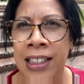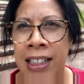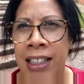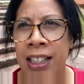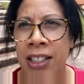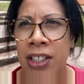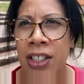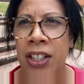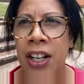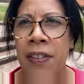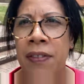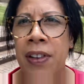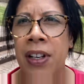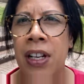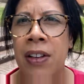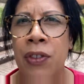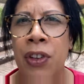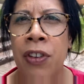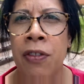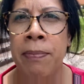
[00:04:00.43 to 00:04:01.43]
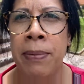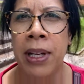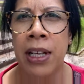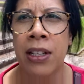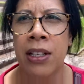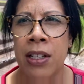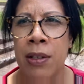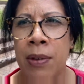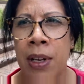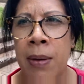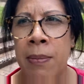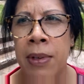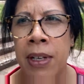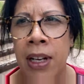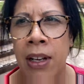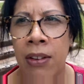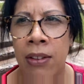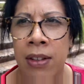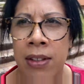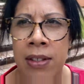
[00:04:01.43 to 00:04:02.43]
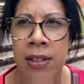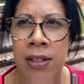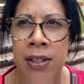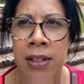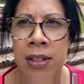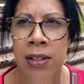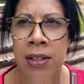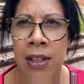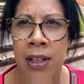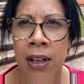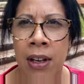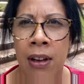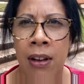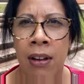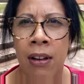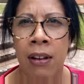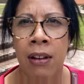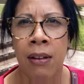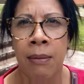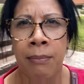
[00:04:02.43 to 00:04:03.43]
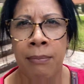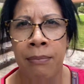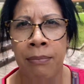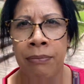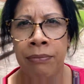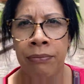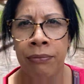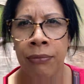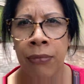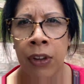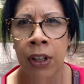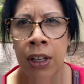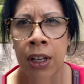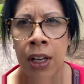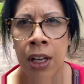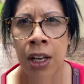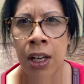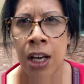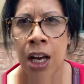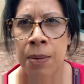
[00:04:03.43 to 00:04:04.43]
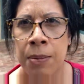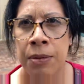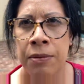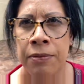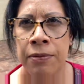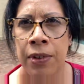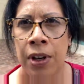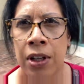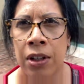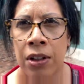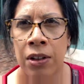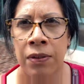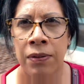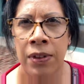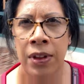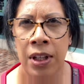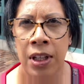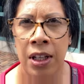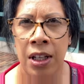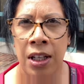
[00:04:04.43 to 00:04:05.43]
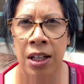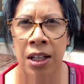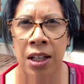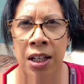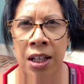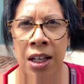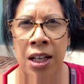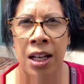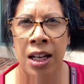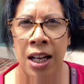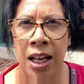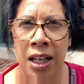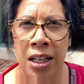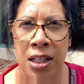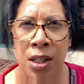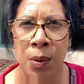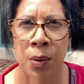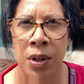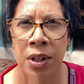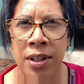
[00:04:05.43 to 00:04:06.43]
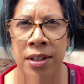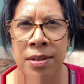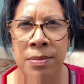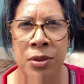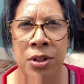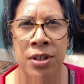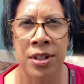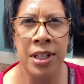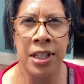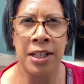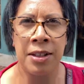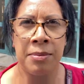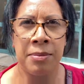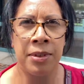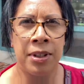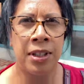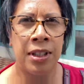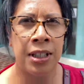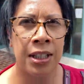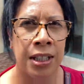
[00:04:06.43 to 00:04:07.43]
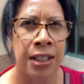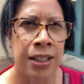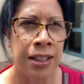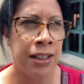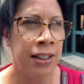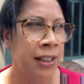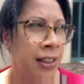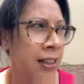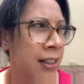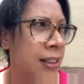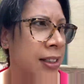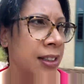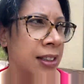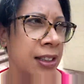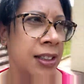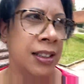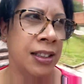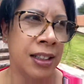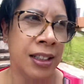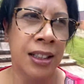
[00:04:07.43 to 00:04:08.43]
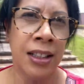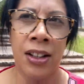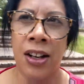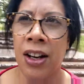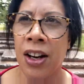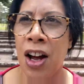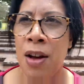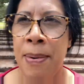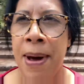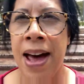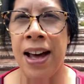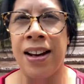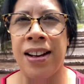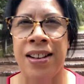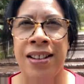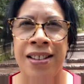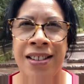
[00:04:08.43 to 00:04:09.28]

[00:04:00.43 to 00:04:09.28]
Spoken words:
Don't know if any of you have been to Armidale. This is, I'm in front of the Antiquities Museum. Gotta go back.